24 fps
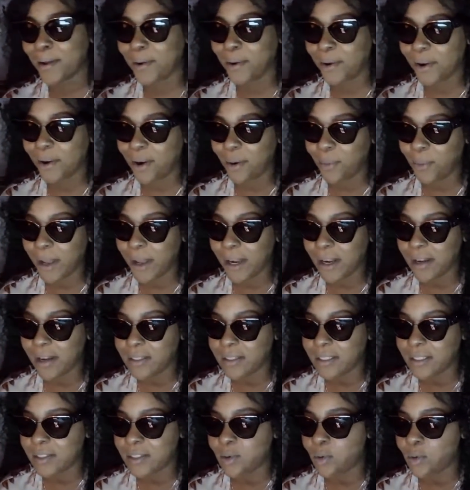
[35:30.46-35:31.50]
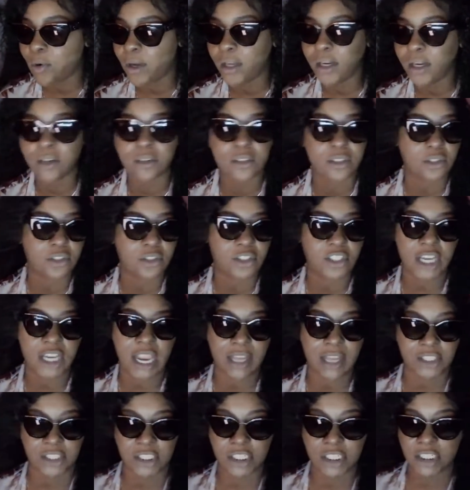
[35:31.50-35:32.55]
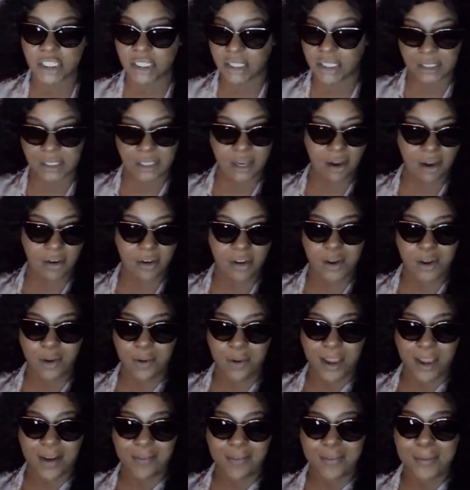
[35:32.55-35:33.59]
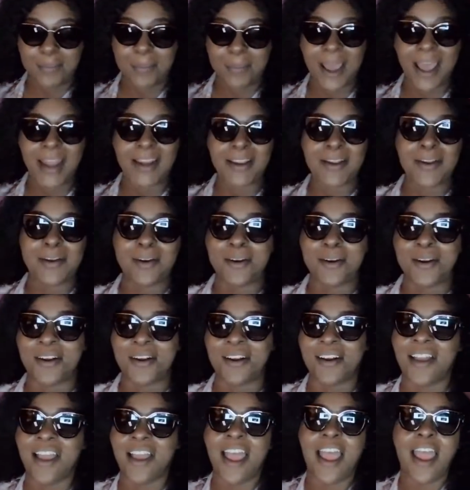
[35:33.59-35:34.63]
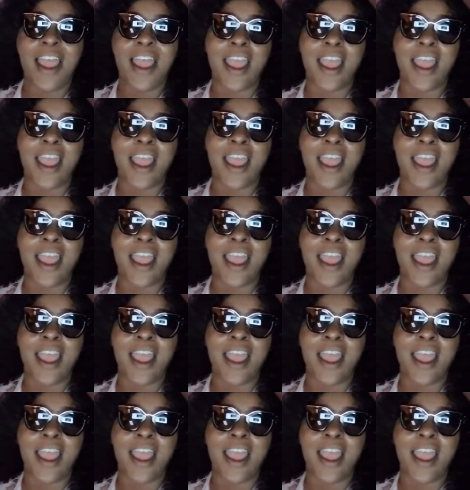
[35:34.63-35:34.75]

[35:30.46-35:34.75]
Girl, what else is going on? So, child, she's just turning on everybody, girl.